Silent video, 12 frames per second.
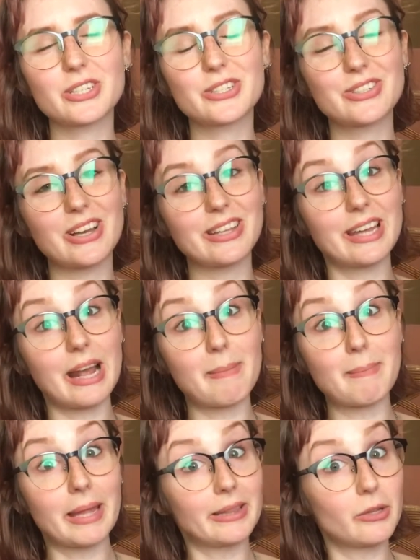saw that I
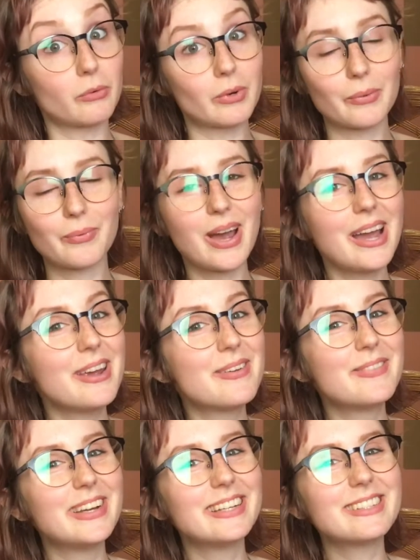met the
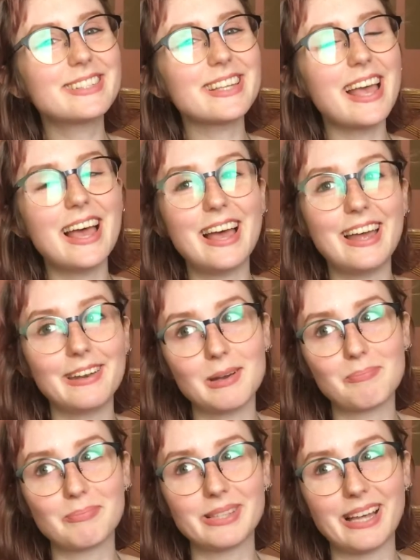requirements and
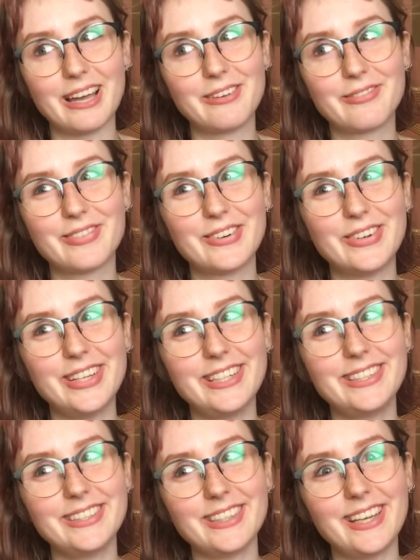applied for it